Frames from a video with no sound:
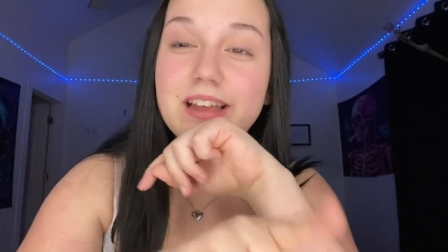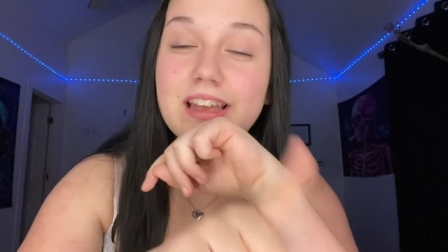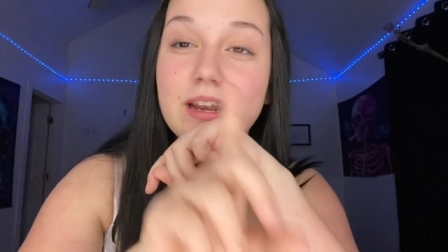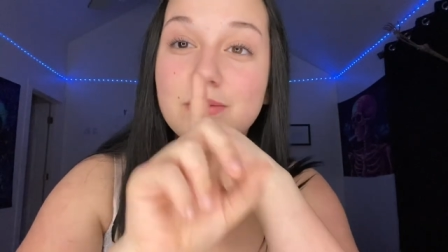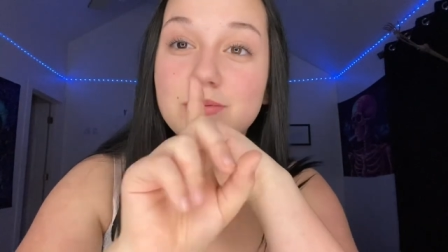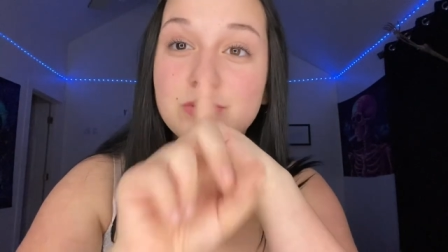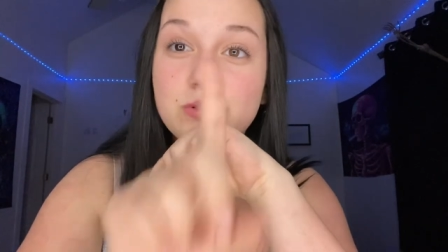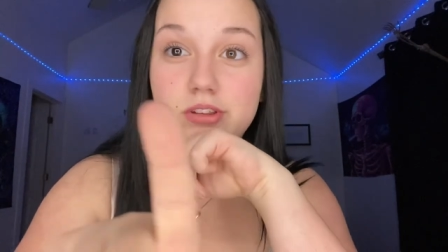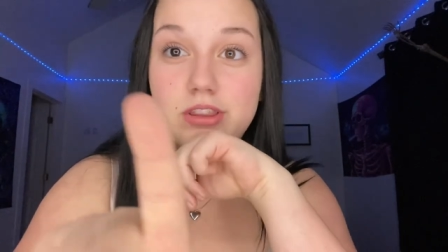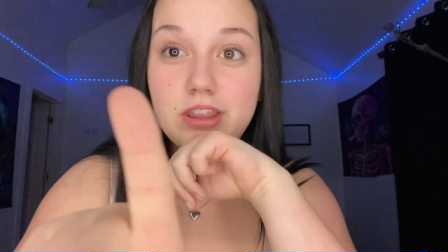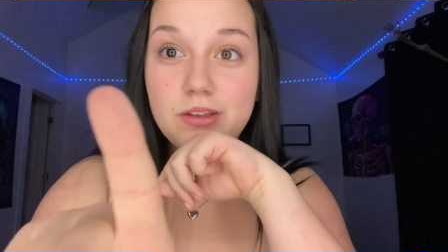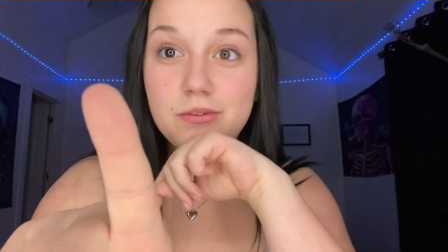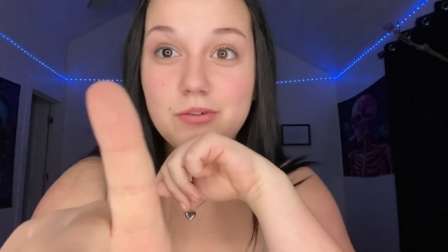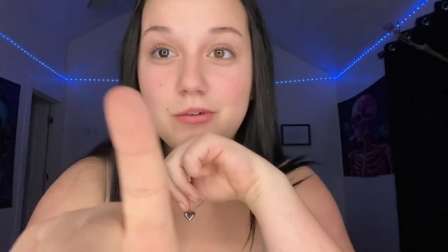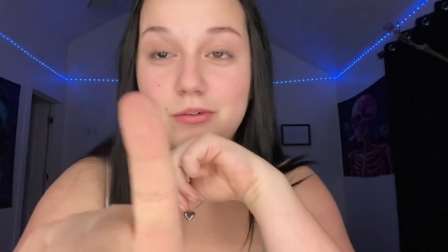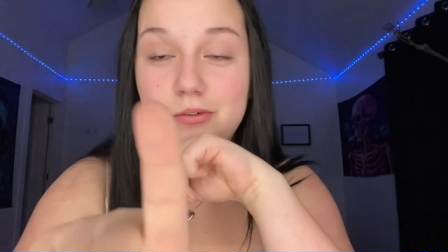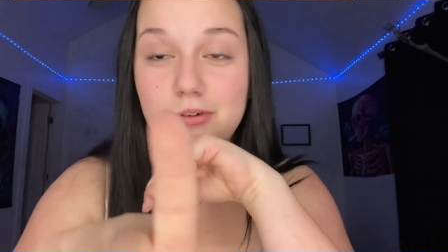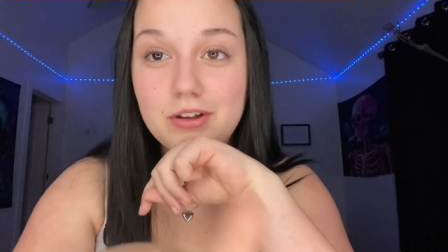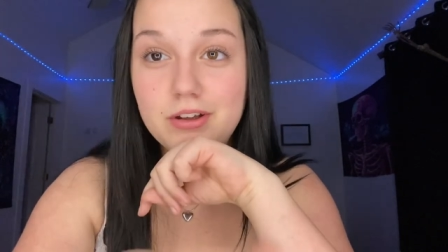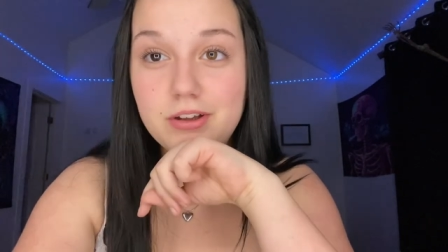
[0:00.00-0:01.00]
And I'm so
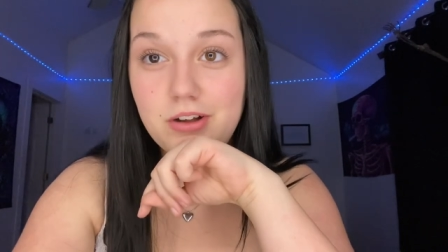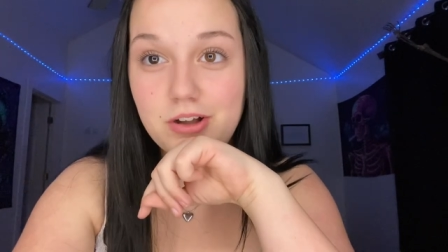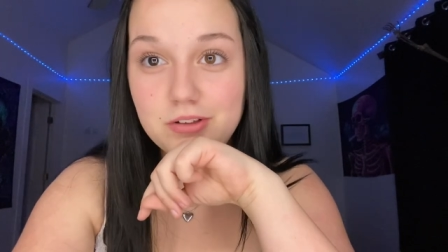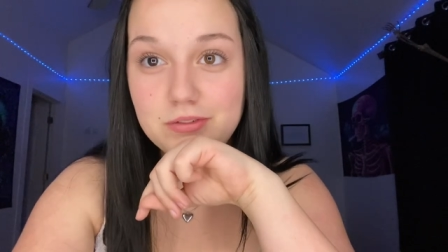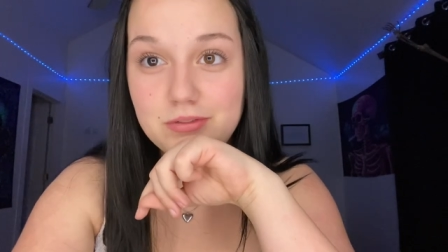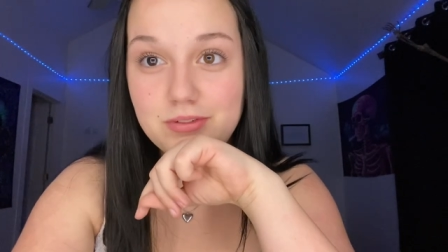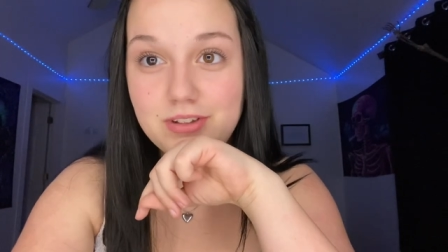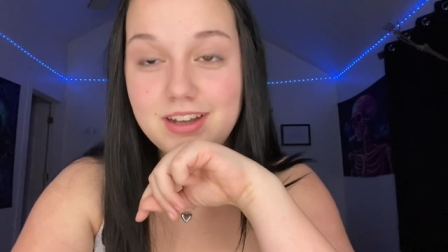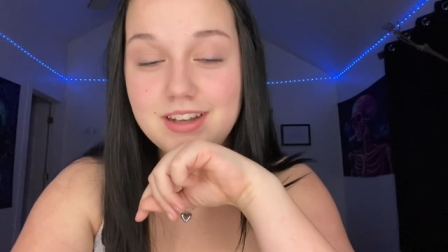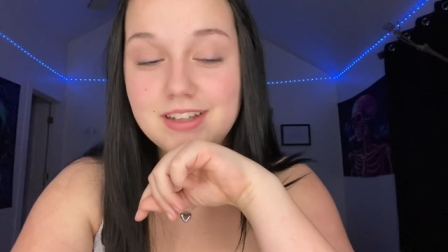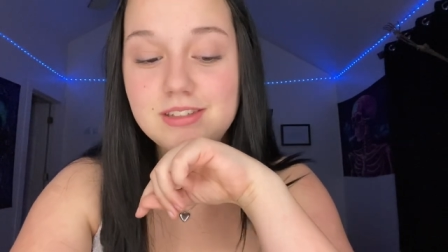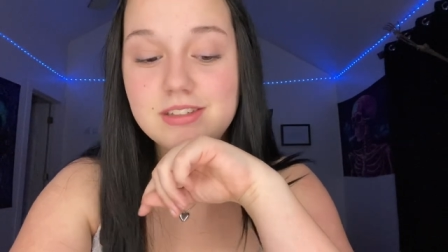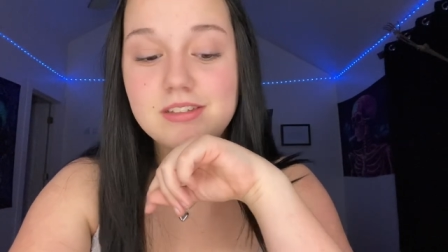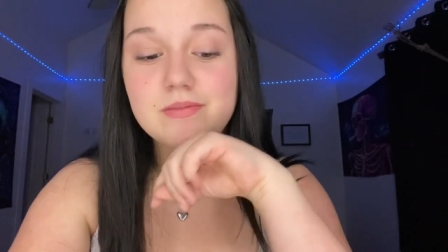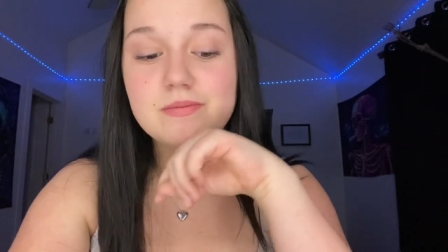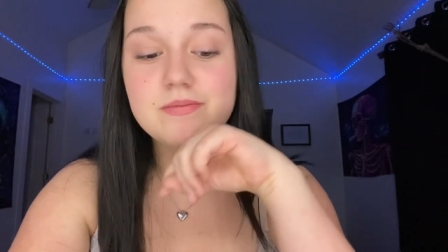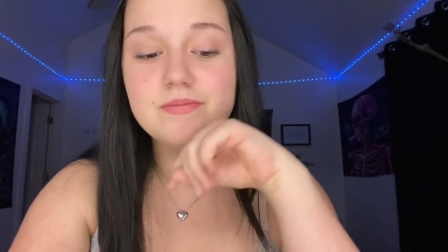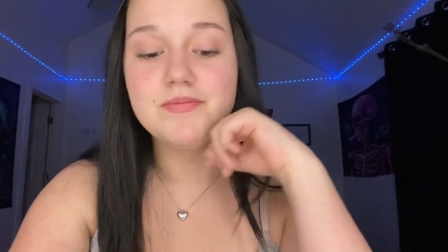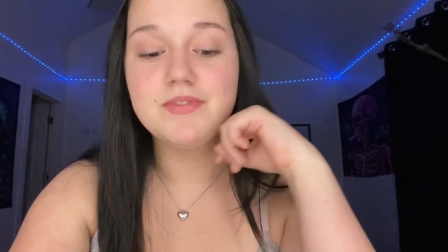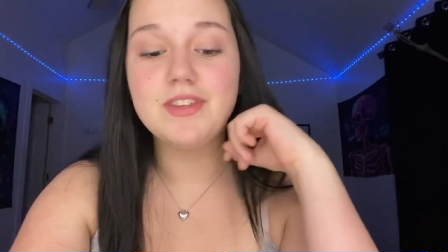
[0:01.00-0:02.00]
thankful for all of you guys
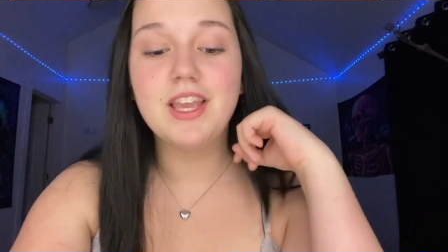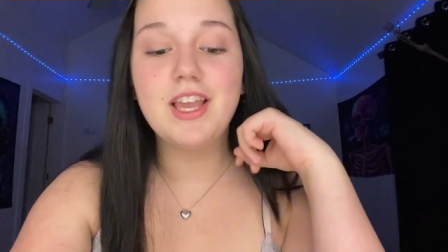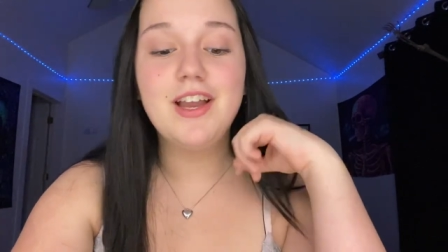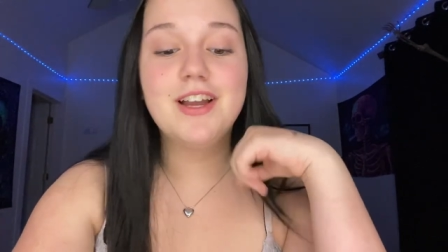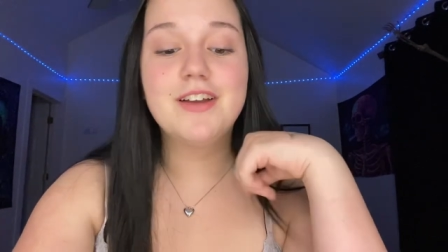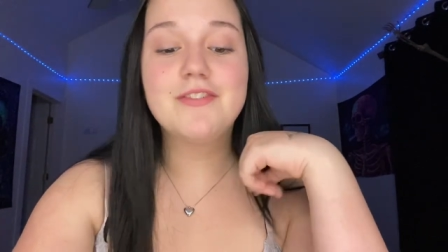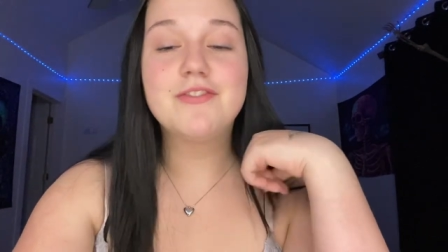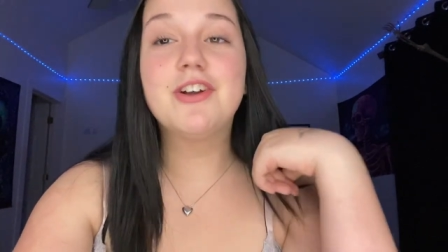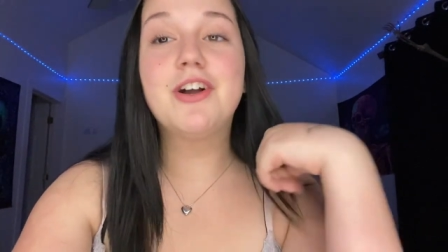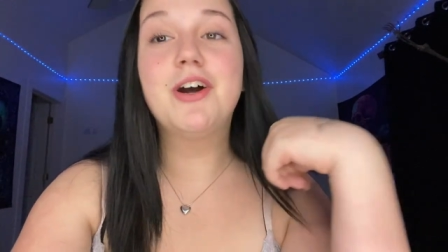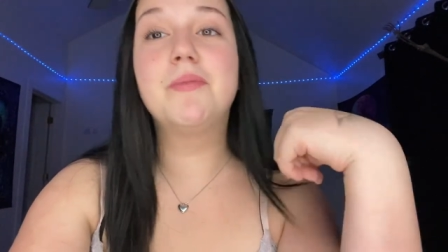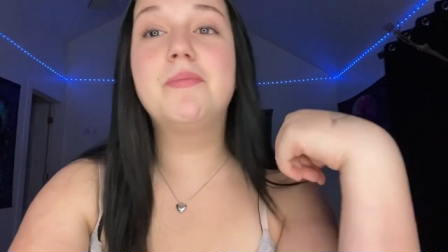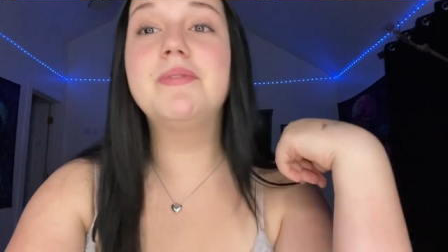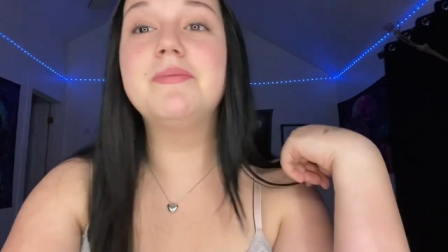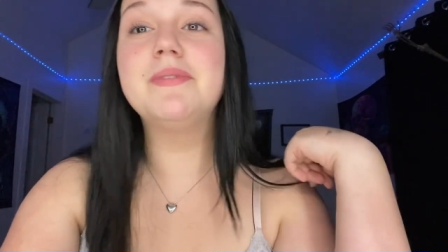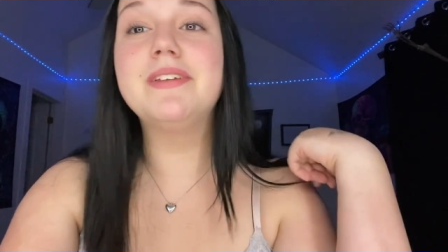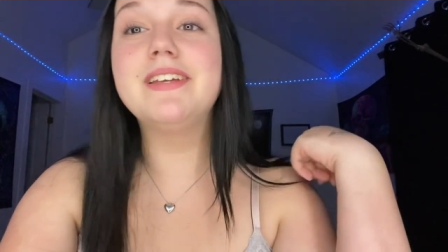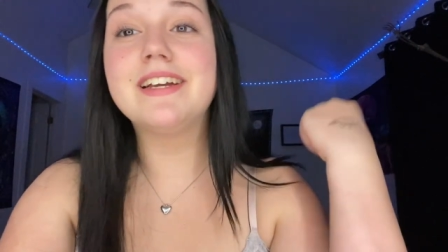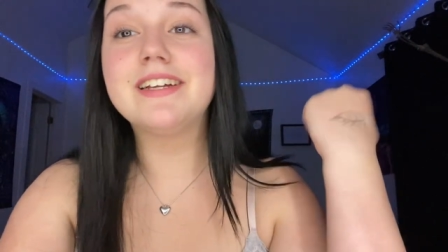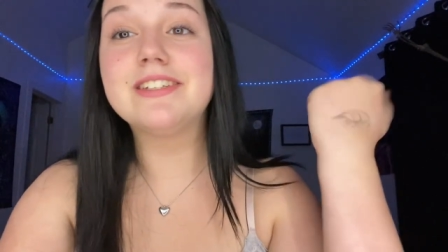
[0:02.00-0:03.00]
for
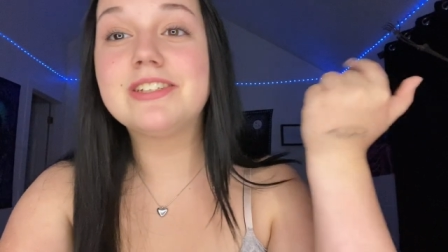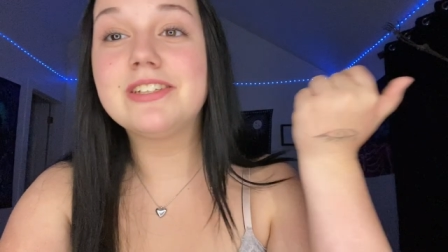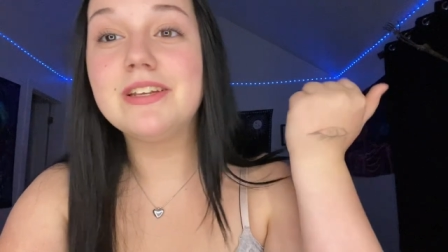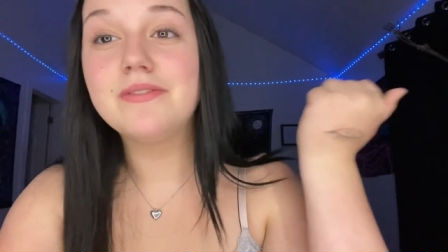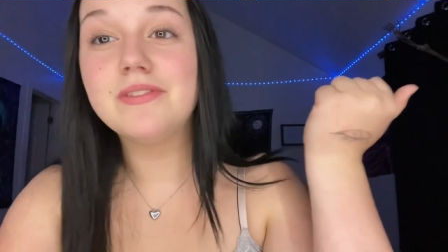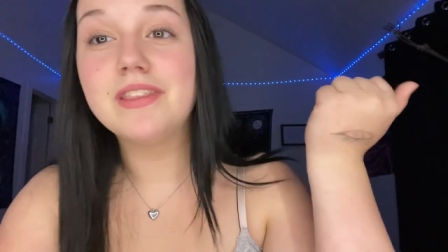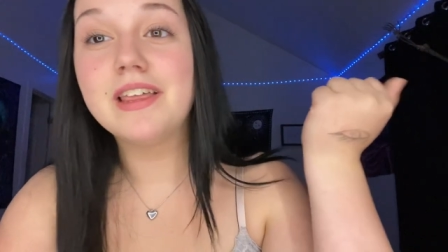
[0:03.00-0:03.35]
helping me achieve